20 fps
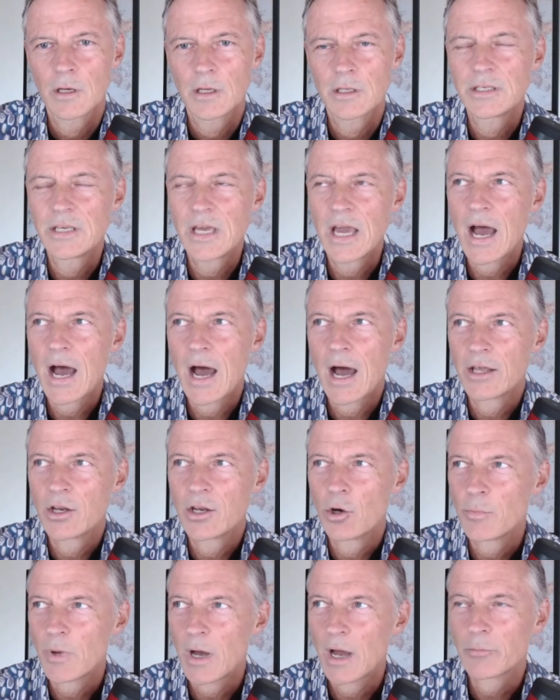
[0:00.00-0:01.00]
Yeah,
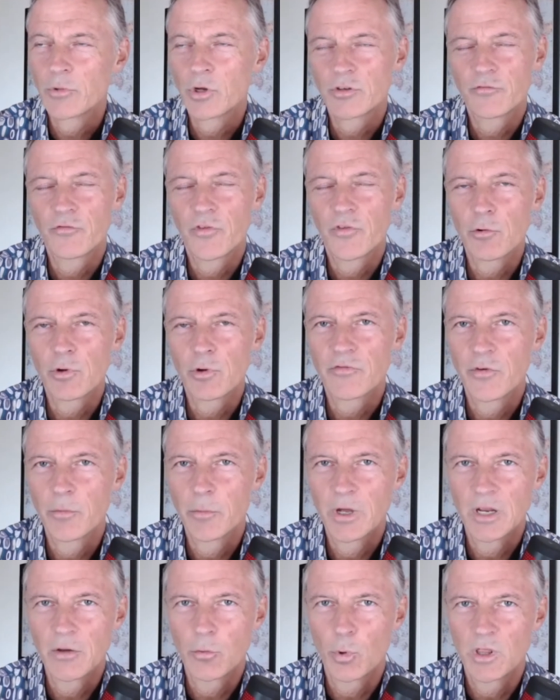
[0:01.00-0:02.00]
I'm not very
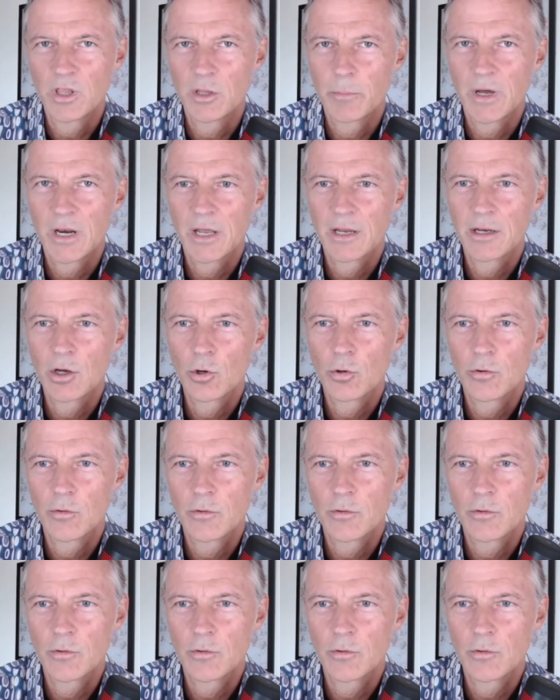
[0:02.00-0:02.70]
familiar with it, but I know.